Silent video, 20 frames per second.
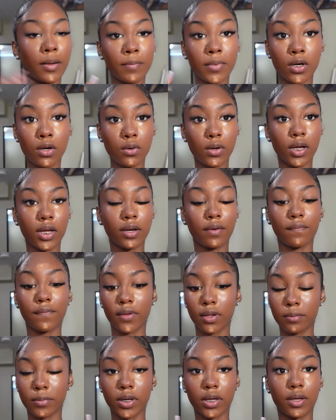I'm gonna go ahead and
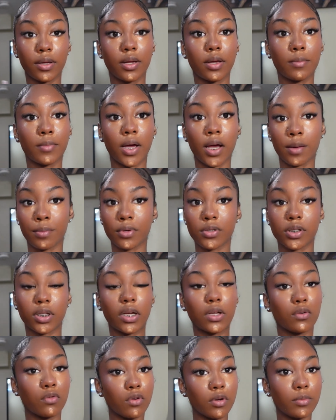fill my eyebrows
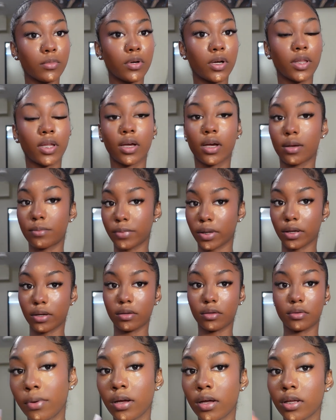like normal and then come
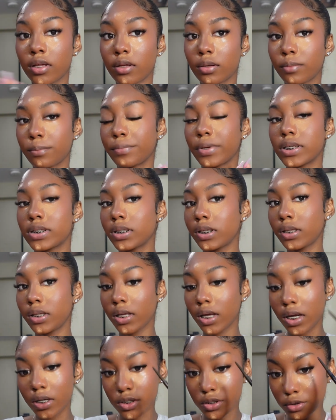back. But basically
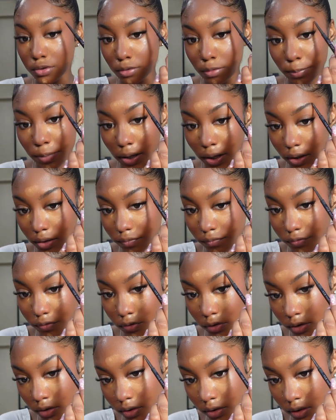I just go back and
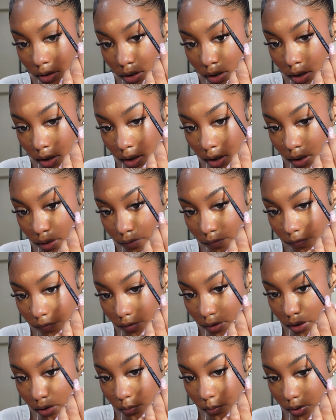forth and
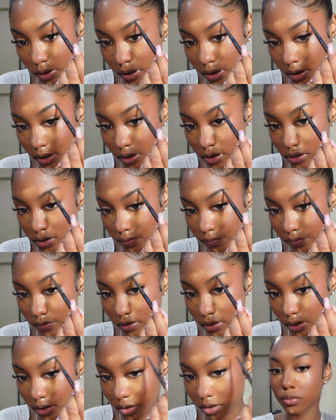fill in what I need to
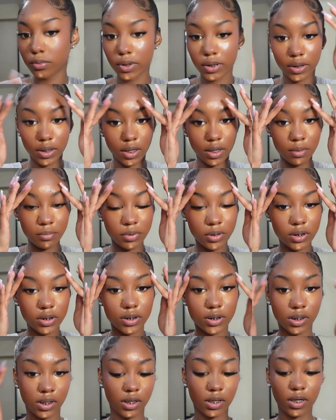fill in. With that being
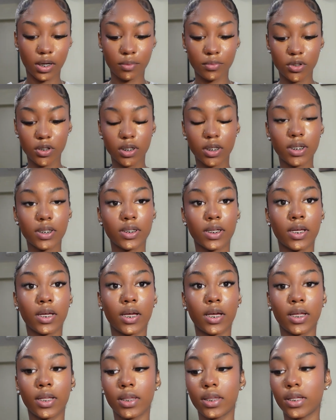said, I'm just gonna take
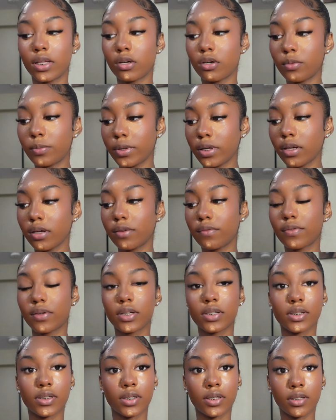a little bit of
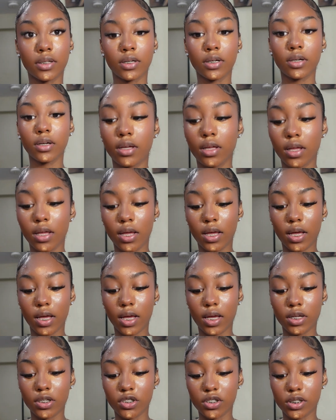concealer
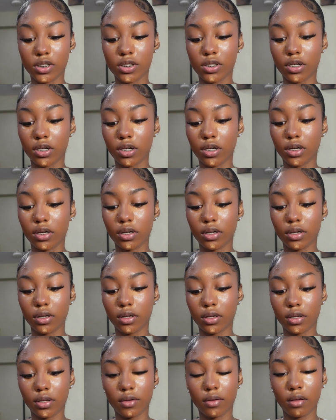and just start
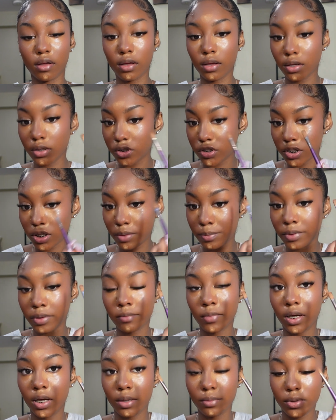shaping
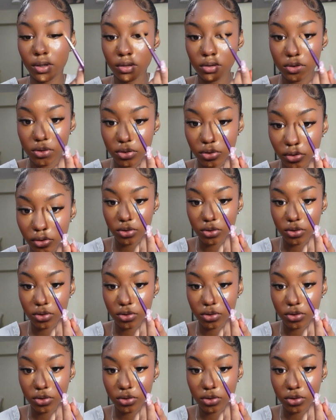my eyebrows.